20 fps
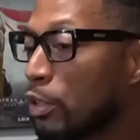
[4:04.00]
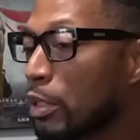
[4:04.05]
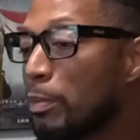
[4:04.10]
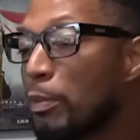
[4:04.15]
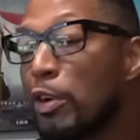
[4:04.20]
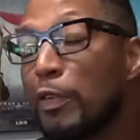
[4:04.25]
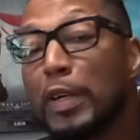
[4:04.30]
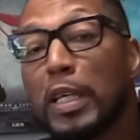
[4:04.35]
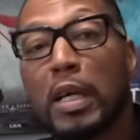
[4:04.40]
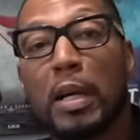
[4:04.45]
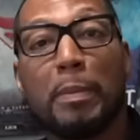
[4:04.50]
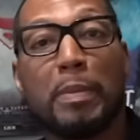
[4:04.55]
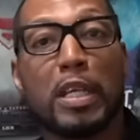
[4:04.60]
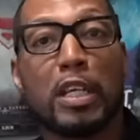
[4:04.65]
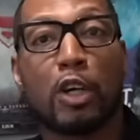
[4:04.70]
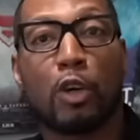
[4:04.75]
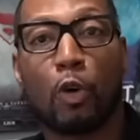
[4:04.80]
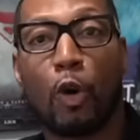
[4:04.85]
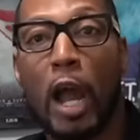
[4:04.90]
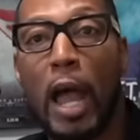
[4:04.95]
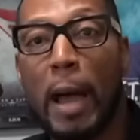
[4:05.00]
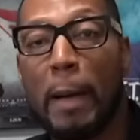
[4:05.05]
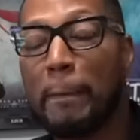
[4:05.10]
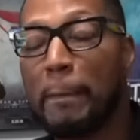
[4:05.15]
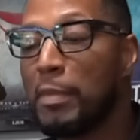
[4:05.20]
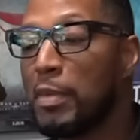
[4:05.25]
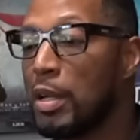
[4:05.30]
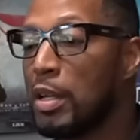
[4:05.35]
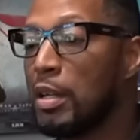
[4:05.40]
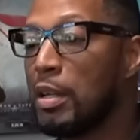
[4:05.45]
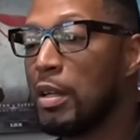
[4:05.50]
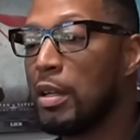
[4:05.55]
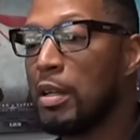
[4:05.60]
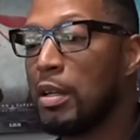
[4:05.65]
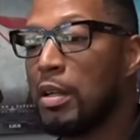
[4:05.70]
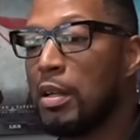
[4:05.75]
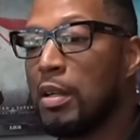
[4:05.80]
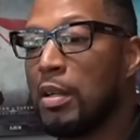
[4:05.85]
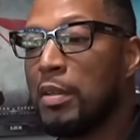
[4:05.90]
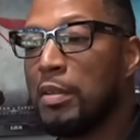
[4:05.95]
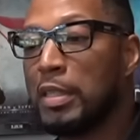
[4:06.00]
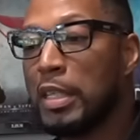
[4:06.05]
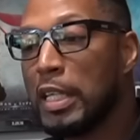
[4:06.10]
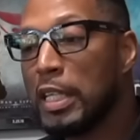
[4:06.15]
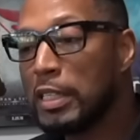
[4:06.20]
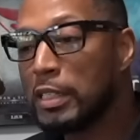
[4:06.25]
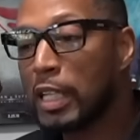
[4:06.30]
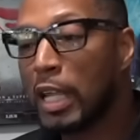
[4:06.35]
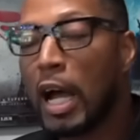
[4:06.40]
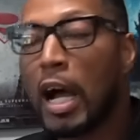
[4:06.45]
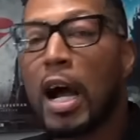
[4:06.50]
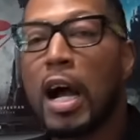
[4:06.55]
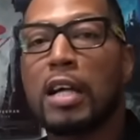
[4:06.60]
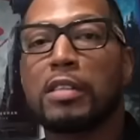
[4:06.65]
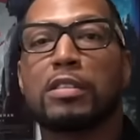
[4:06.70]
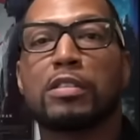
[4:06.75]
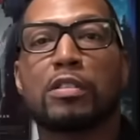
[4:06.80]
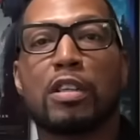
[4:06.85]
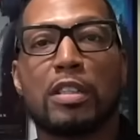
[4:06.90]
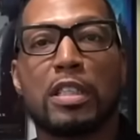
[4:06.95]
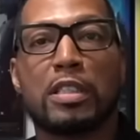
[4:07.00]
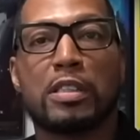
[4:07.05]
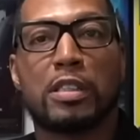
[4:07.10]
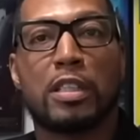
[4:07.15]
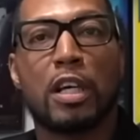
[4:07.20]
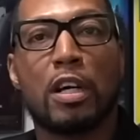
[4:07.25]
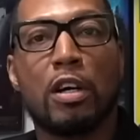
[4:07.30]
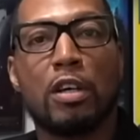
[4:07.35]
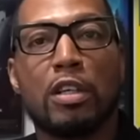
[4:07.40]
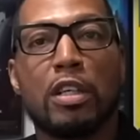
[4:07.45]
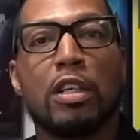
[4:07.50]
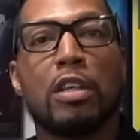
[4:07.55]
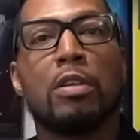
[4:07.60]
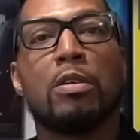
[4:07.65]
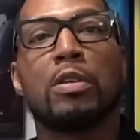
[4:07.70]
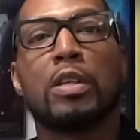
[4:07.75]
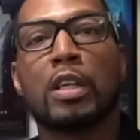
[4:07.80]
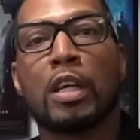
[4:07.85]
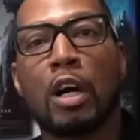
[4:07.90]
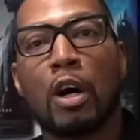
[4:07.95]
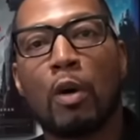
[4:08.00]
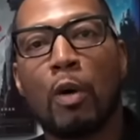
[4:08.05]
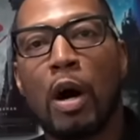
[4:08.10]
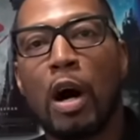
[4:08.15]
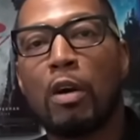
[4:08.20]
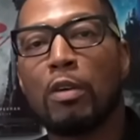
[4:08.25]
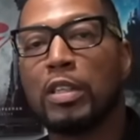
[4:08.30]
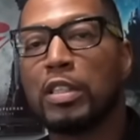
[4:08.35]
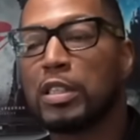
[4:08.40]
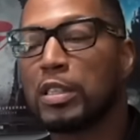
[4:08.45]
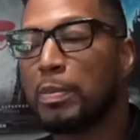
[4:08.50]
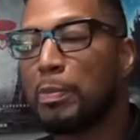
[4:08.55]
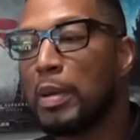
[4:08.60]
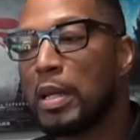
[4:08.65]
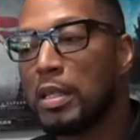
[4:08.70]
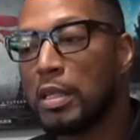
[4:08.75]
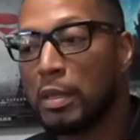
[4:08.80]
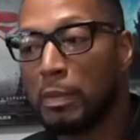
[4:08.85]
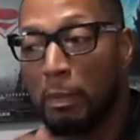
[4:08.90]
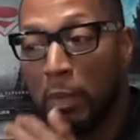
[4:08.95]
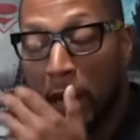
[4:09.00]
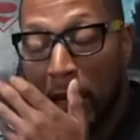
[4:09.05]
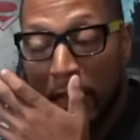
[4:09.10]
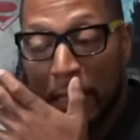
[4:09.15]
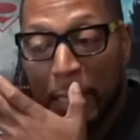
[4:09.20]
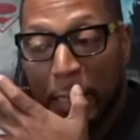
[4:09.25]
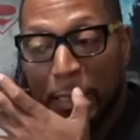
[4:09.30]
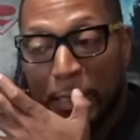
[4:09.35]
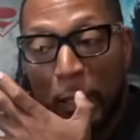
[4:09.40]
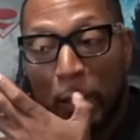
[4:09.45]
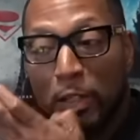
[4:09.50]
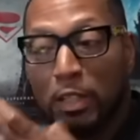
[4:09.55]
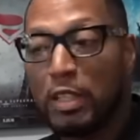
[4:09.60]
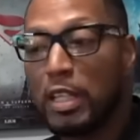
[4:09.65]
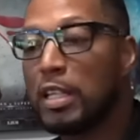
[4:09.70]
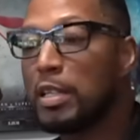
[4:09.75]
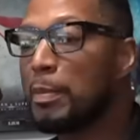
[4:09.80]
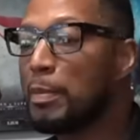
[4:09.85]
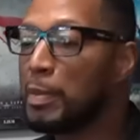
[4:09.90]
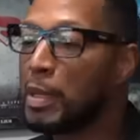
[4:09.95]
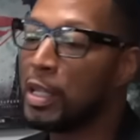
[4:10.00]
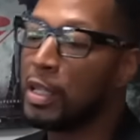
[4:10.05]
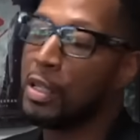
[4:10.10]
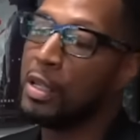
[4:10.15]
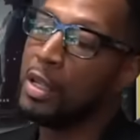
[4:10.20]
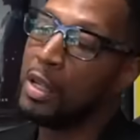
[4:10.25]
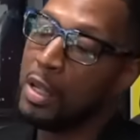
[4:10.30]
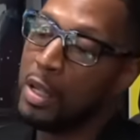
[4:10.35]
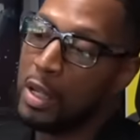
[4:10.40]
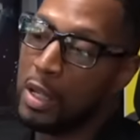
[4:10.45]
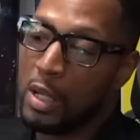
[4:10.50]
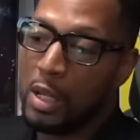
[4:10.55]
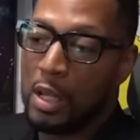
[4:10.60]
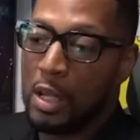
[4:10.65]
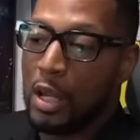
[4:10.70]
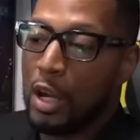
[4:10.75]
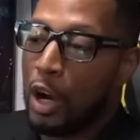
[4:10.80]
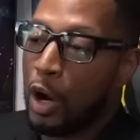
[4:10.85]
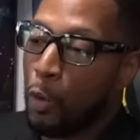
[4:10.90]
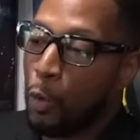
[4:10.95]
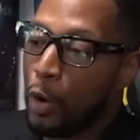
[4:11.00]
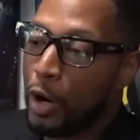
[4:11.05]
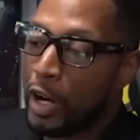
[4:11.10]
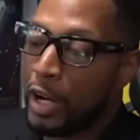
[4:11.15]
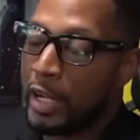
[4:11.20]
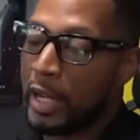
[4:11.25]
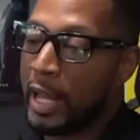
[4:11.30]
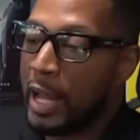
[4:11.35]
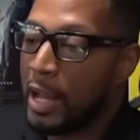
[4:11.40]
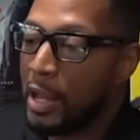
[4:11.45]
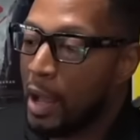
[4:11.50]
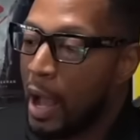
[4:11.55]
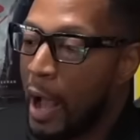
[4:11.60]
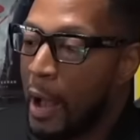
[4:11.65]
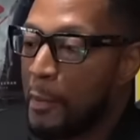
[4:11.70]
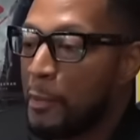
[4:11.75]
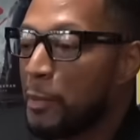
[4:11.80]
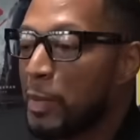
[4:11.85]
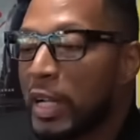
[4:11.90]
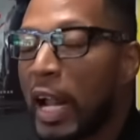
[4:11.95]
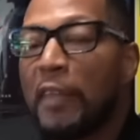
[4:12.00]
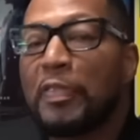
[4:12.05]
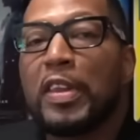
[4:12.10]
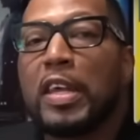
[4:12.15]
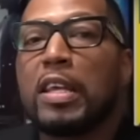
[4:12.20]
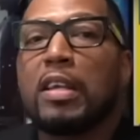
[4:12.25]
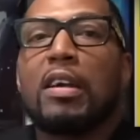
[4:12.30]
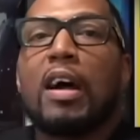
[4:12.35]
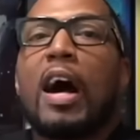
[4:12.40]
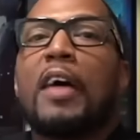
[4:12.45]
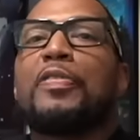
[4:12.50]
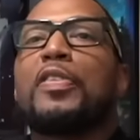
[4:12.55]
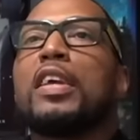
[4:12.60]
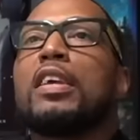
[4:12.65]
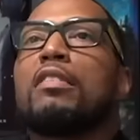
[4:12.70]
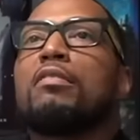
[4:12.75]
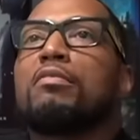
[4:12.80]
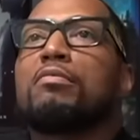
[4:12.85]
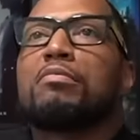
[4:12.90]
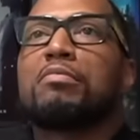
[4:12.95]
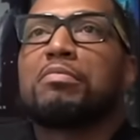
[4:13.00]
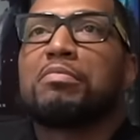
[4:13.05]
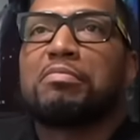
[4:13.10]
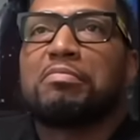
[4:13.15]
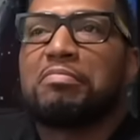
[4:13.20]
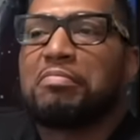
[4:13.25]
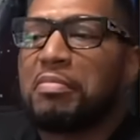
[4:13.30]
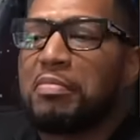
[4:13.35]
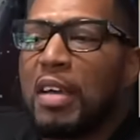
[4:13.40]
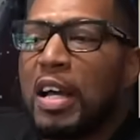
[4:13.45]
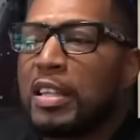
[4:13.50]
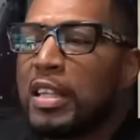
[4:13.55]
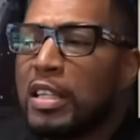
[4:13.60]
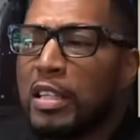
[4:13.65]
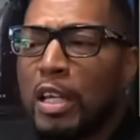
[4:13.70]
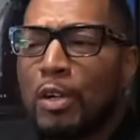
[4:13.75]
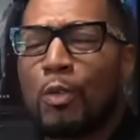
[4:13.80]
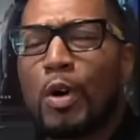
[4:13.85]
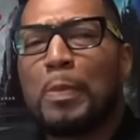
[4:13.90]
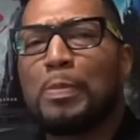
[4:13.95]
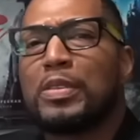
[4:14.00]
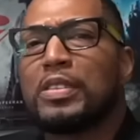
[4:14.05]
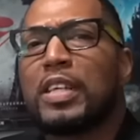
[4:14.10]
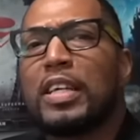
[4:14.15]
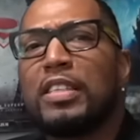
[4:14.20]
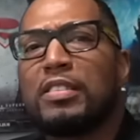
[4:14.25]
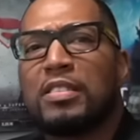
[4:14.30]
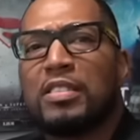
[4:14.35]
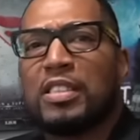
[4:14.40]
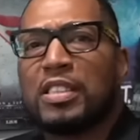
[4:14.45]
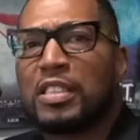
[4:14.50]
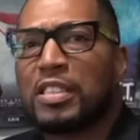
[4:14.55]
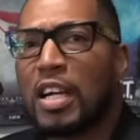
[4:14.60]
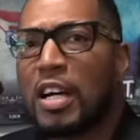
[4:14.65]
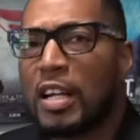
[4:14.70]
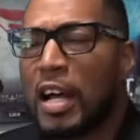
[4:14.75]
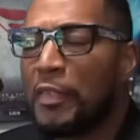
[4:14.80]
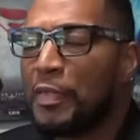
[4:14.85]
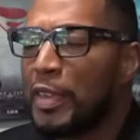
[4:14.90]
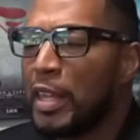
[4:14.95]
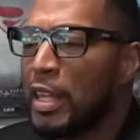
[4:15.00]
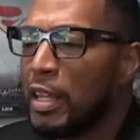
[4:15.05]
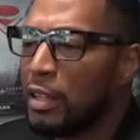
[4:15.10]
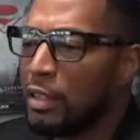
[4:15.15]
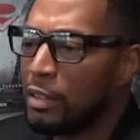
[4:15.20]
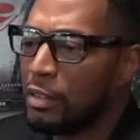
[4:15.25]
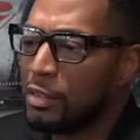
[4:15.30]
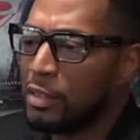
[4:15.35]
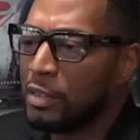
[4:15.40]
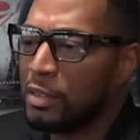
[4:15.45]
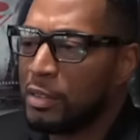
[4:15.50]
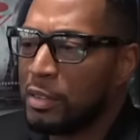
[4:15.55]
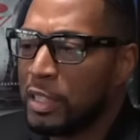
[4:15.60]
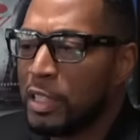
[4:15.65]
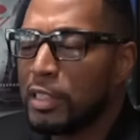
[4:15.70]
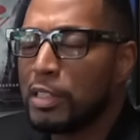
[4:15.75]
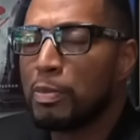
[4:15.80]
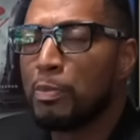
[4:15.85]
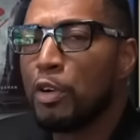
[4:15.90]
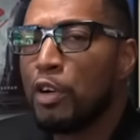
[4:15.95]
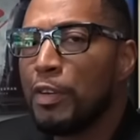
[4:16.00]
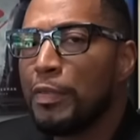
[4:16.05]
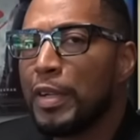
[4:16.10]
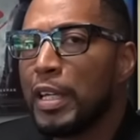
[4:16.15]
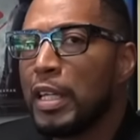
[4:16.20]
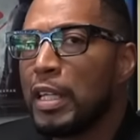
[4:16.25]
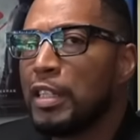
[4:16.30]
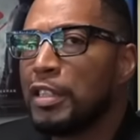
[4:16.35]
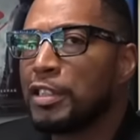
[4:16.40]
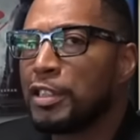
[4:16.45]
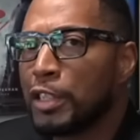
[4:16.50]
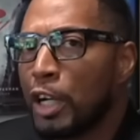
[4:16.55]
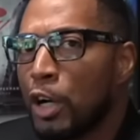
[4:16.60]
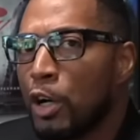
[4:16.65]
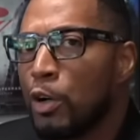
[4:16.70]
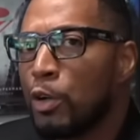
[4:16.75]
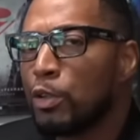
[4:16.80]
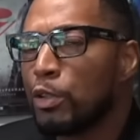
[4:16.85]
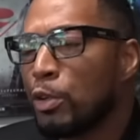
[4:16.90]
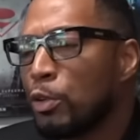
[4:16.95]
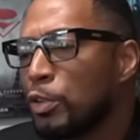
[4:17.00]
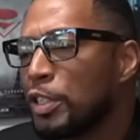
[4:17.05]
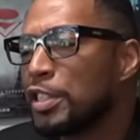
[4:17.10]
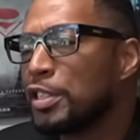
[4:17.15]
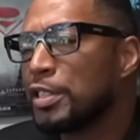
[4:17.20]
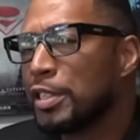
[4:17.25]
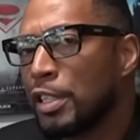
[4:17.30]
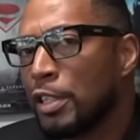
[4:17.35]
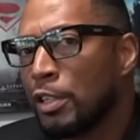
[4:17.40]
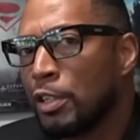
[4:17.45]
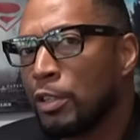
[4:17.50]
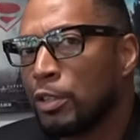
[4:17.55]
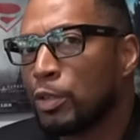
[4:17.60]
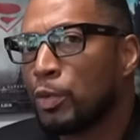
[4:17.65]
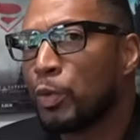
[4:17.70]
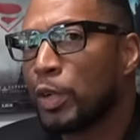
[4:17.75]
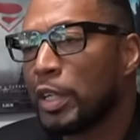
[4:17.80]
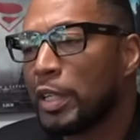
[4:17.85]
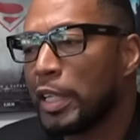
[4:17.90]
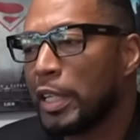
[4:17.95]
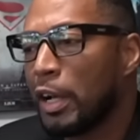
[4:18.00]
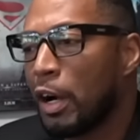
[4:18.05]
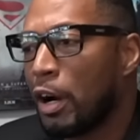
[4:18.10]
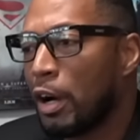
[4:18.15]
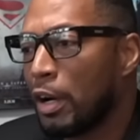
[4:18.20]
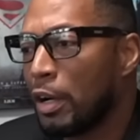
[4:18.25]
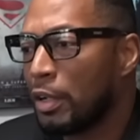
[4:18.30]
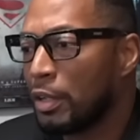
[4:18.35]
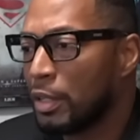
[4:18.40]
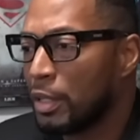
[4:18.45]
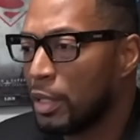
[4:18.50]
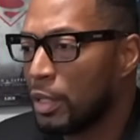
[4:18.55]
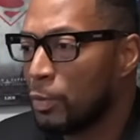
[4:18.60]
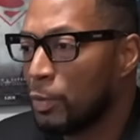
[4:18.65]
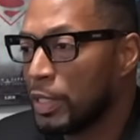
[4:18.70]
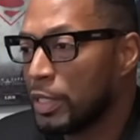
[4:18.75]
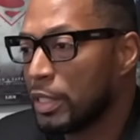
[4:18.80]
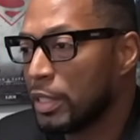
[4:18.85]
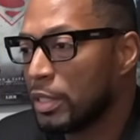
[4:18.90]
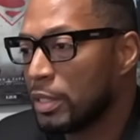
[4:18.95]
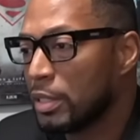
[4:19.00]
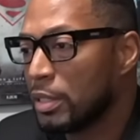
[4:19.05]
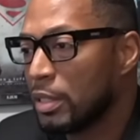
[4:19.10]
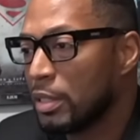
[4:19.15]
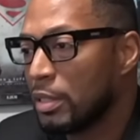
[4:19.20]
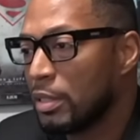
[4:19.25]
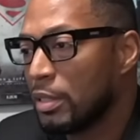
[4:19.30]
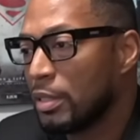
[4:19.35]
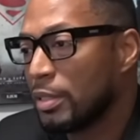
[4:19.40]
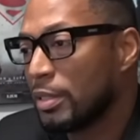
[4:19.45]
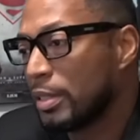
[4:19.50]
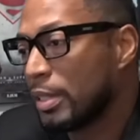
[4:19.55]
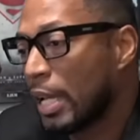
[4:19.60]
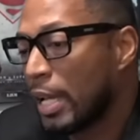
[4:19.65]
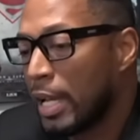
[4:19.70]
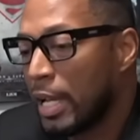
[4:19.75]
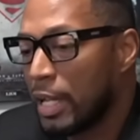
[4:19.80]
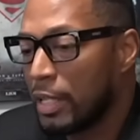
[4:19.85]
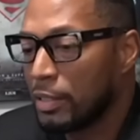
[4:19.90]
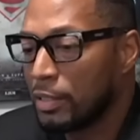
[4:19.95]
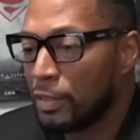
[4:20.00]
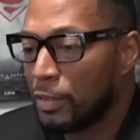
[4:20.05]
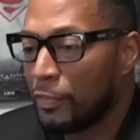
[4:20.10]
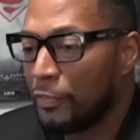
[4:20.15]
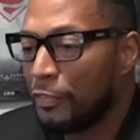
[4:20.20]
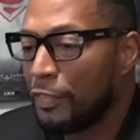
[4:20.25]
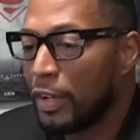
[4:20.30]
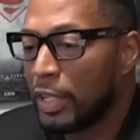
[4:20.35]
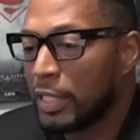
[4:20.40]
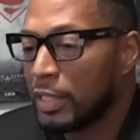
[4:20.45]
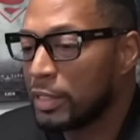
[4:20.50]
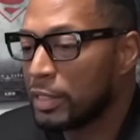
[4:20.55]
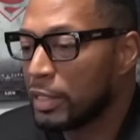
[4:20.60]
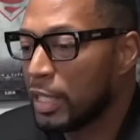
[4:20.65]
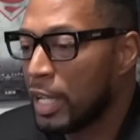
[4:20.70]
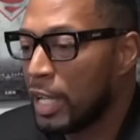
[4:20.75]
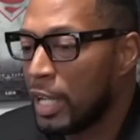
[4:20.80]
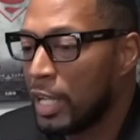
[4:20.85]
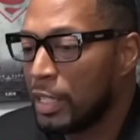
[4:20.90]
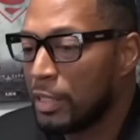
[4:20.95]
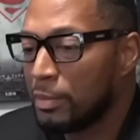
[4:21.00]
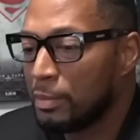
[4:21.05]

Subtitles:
movie could be crap, these guys is going to tell you to go out and spend your money. So you need to be aware of that. But I think their reputation is shot. I think this movie showed who the shills really are, which is sad, fucking sad.